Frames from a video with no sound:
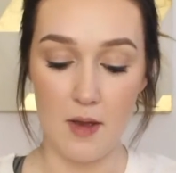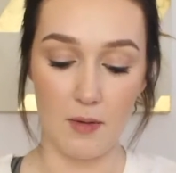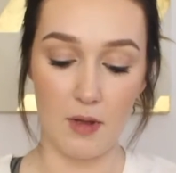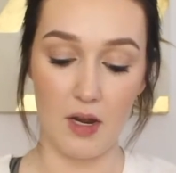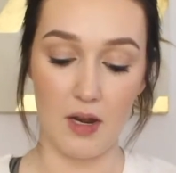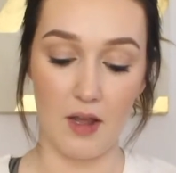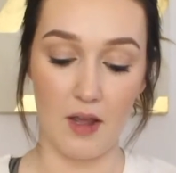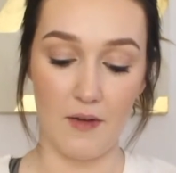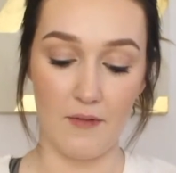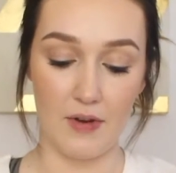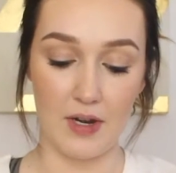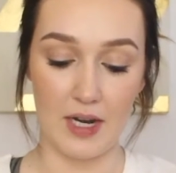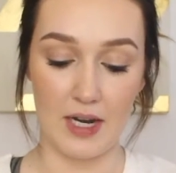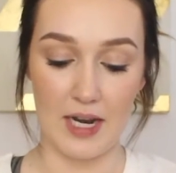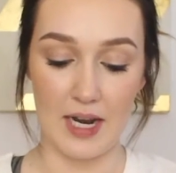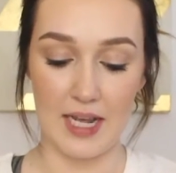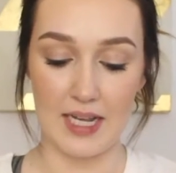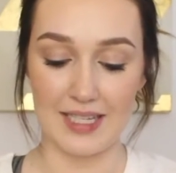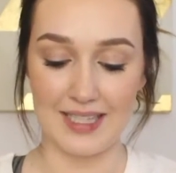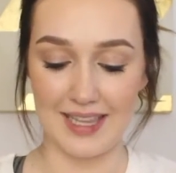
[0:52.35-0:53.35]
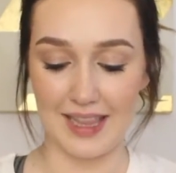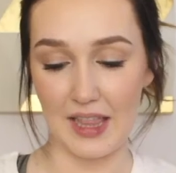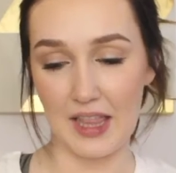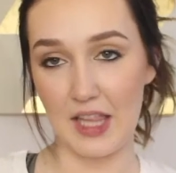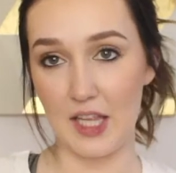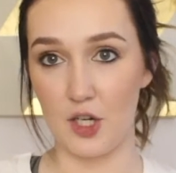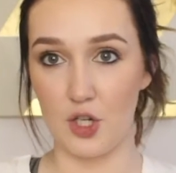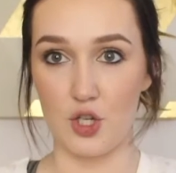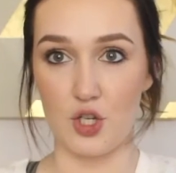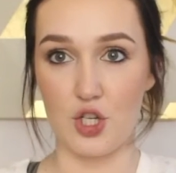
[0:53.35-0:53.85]
I'm going to give it a nice
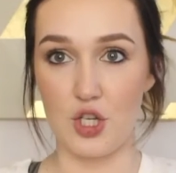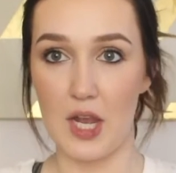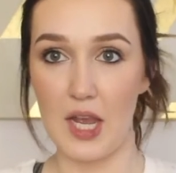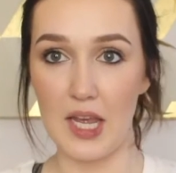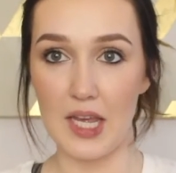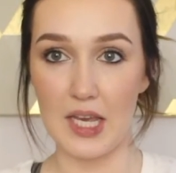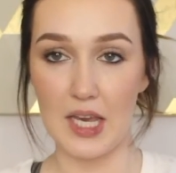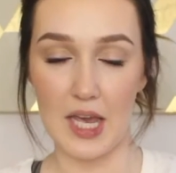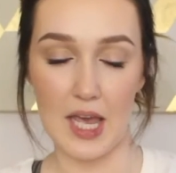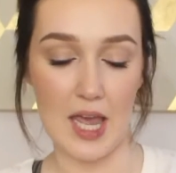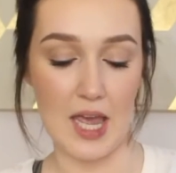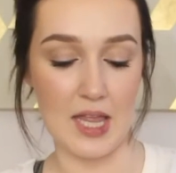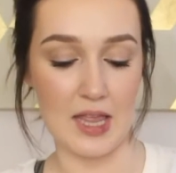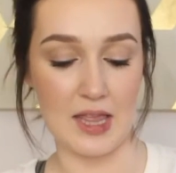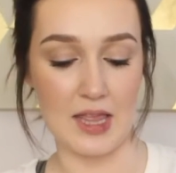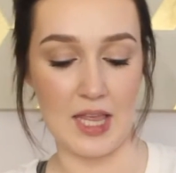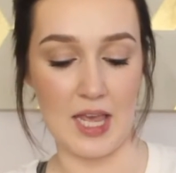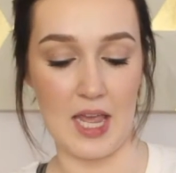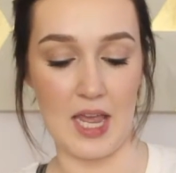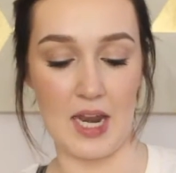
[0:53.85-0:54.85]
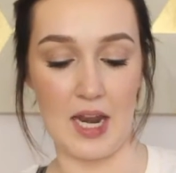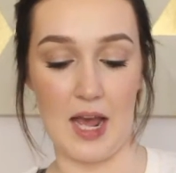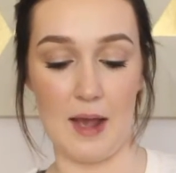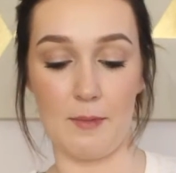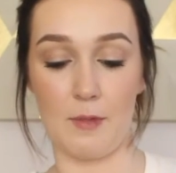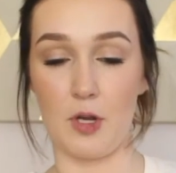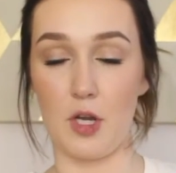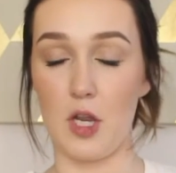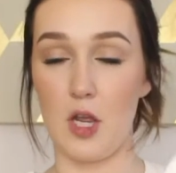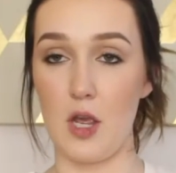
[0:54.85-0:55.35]
little shake, and then
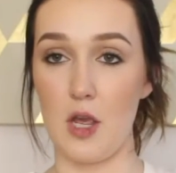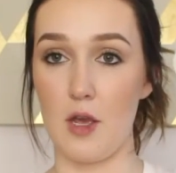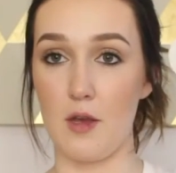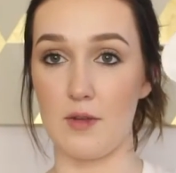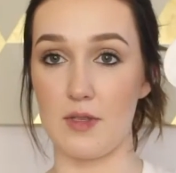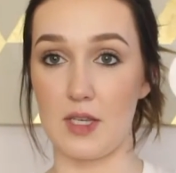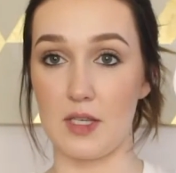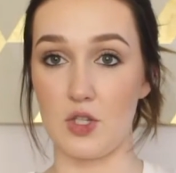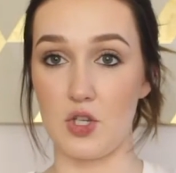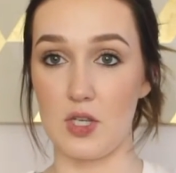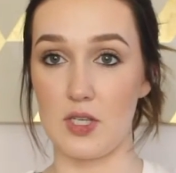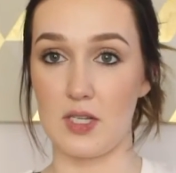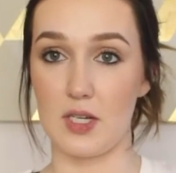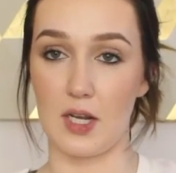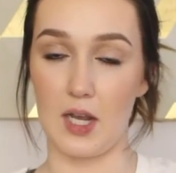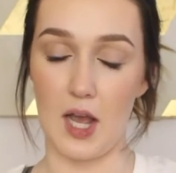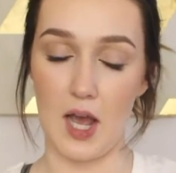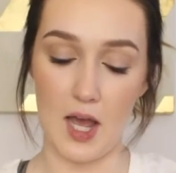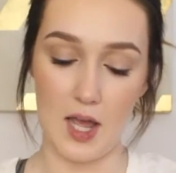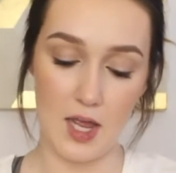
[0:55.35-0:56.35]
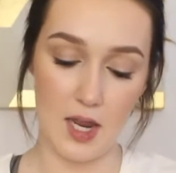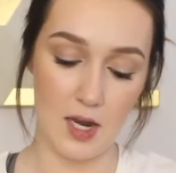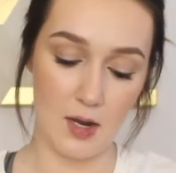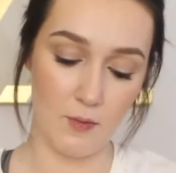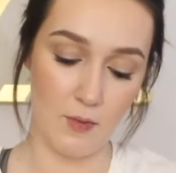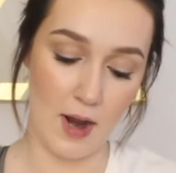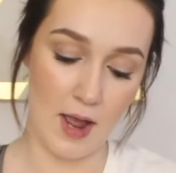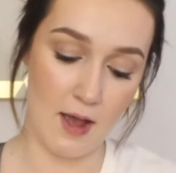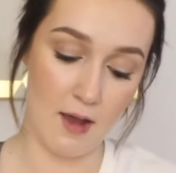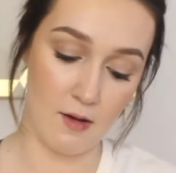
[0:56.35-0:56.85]
I'm going to use just a
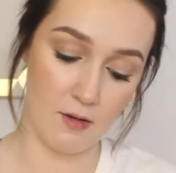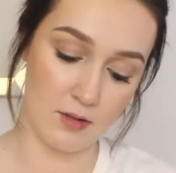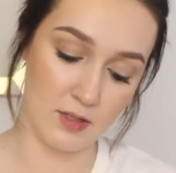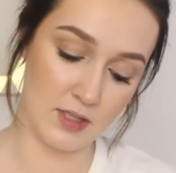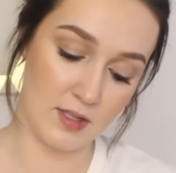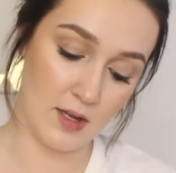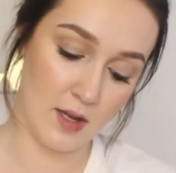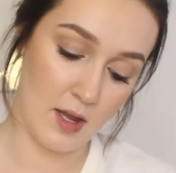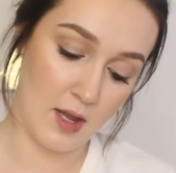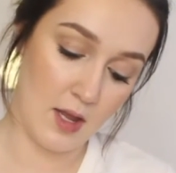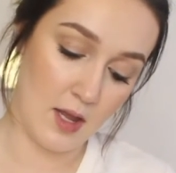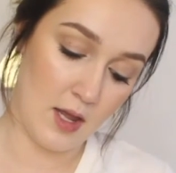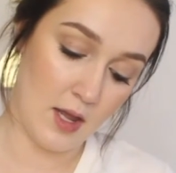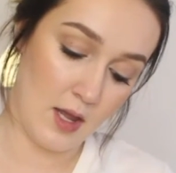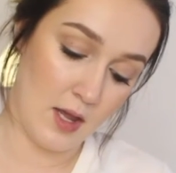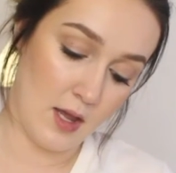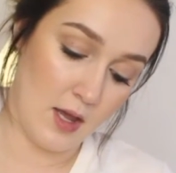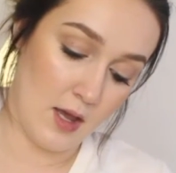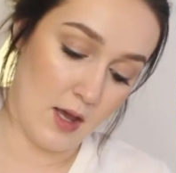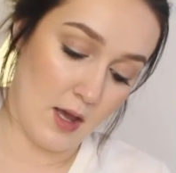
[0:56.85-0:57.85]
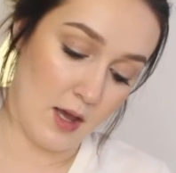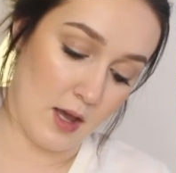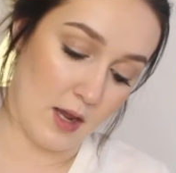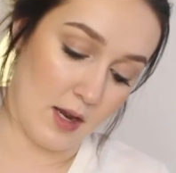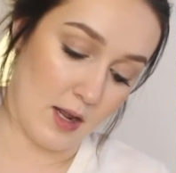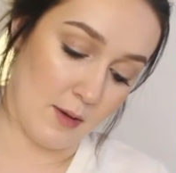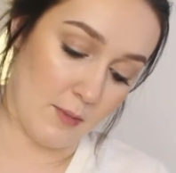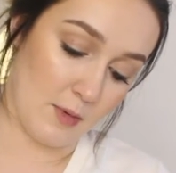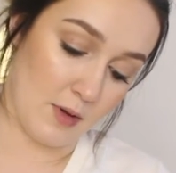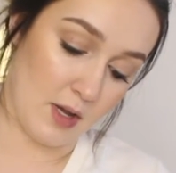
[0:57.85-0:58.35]
cotton round,
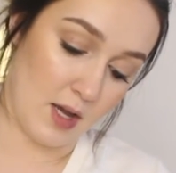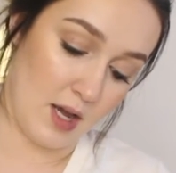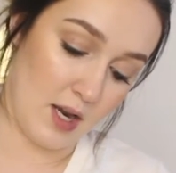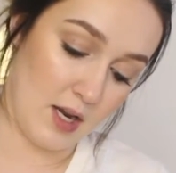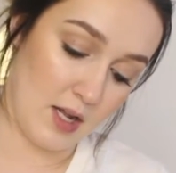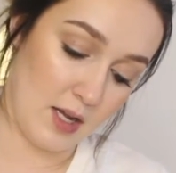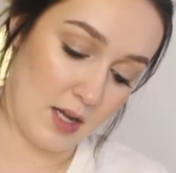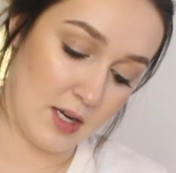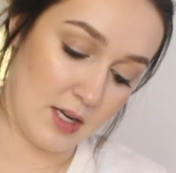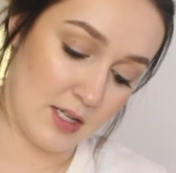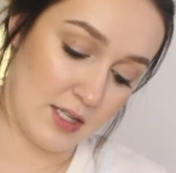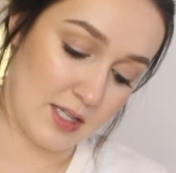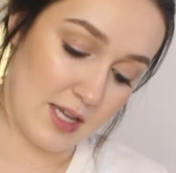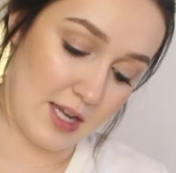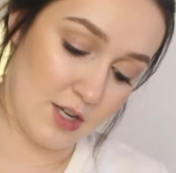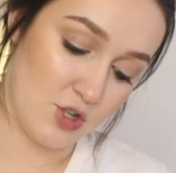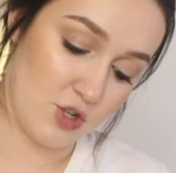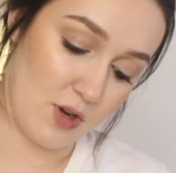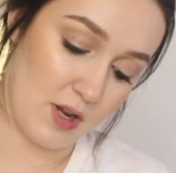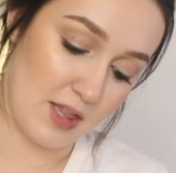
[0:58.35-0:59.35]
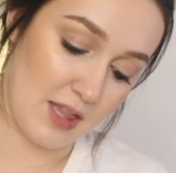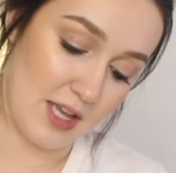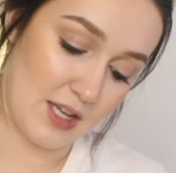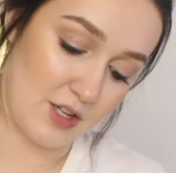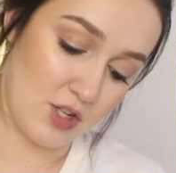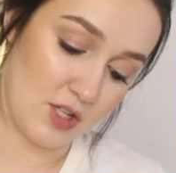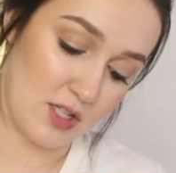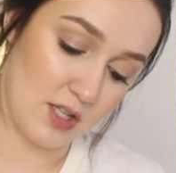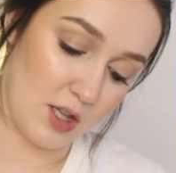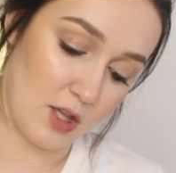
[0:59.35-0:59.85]
and I'm kind of going to saturate
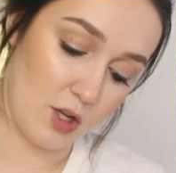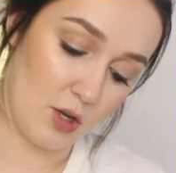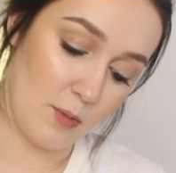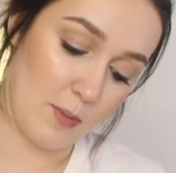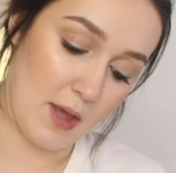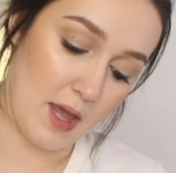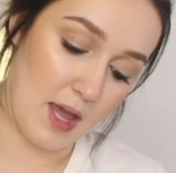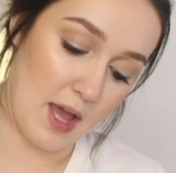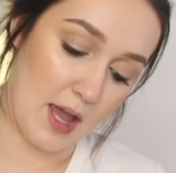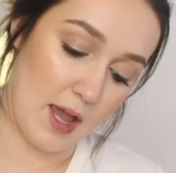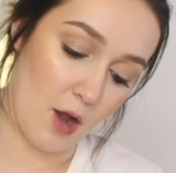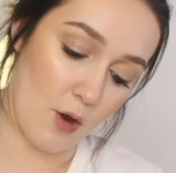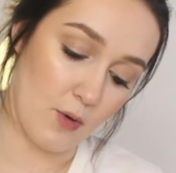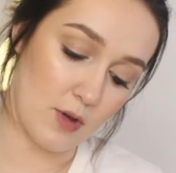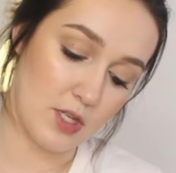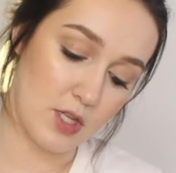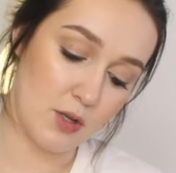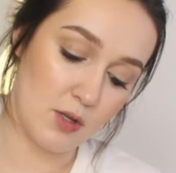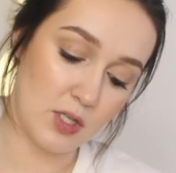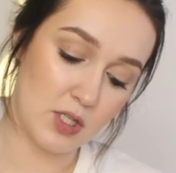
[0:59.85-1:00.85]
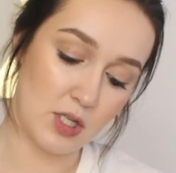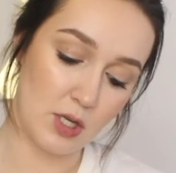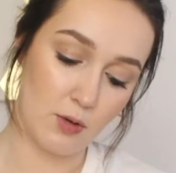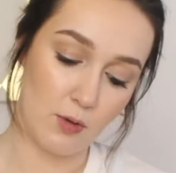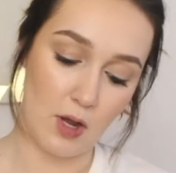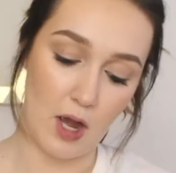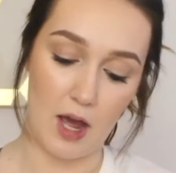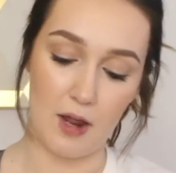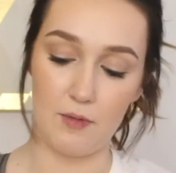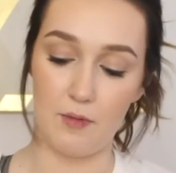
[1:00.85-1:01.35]
that just a little bit. I always use
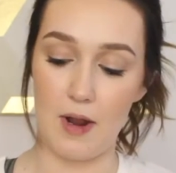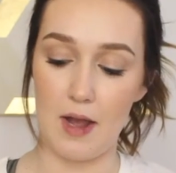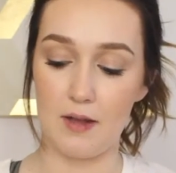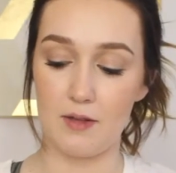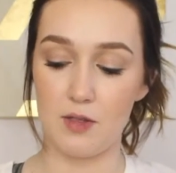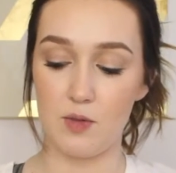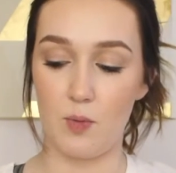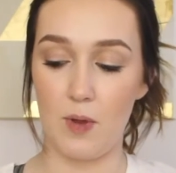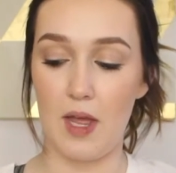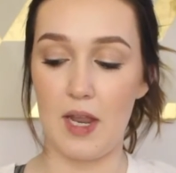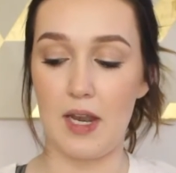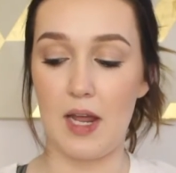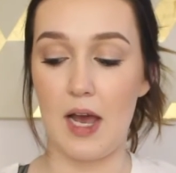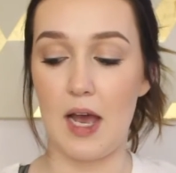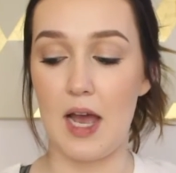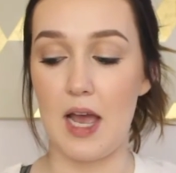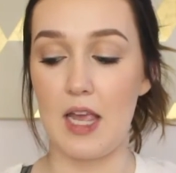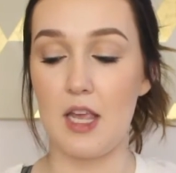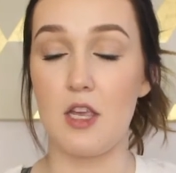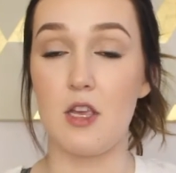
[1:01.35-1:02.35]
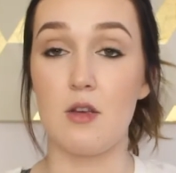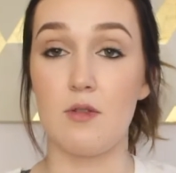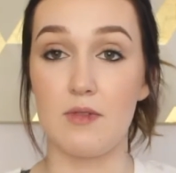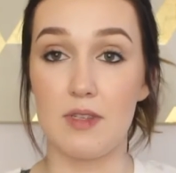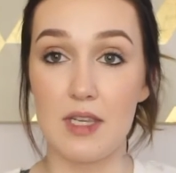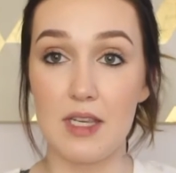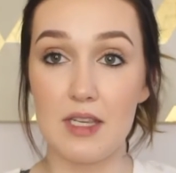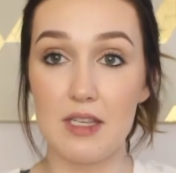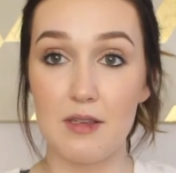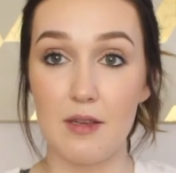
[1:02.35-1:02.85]
2 cotton rounds when I
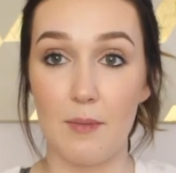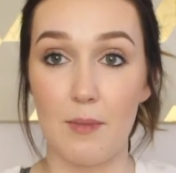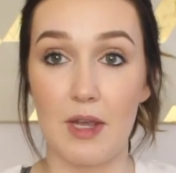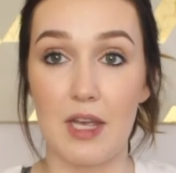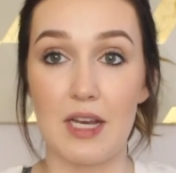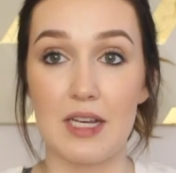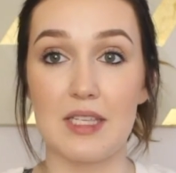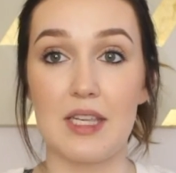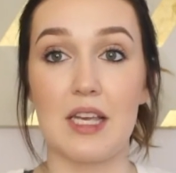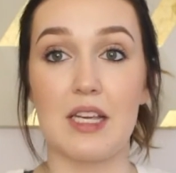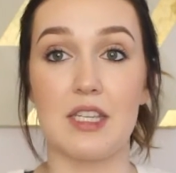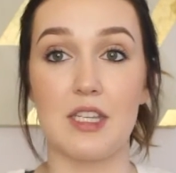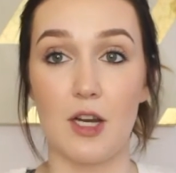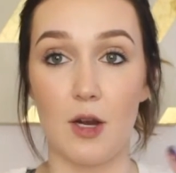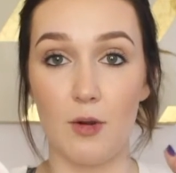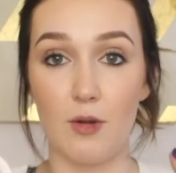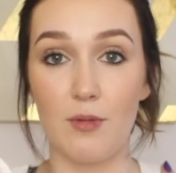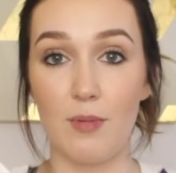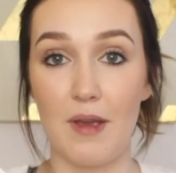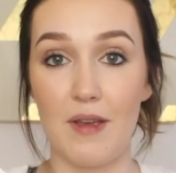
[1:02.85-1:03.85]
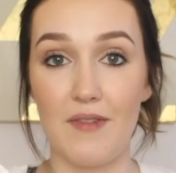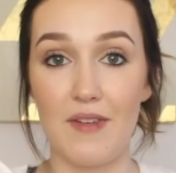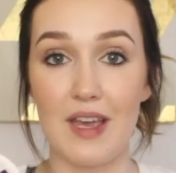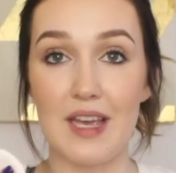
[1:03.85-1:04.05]
use this because I start with my